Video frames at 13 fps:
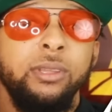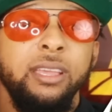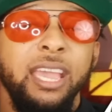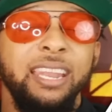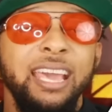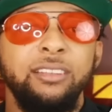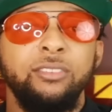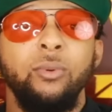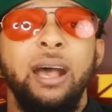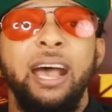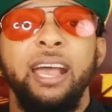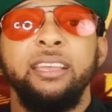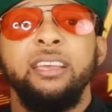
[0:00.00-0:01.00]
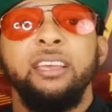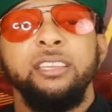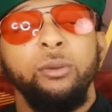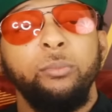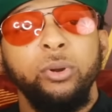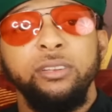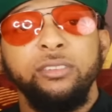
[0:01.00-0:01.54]
And that's why you
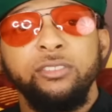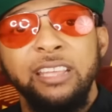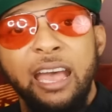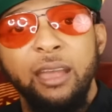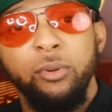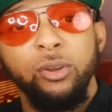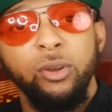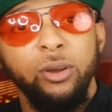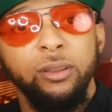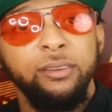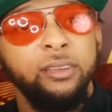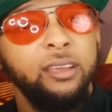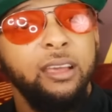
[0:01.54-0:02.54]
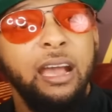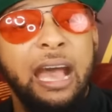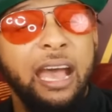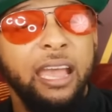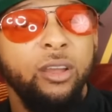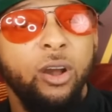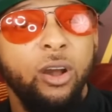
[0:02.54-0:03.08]
put Seibert on
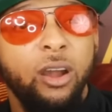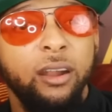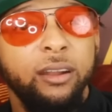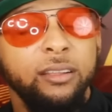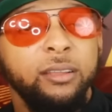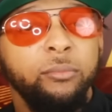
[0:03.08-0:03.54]
IR,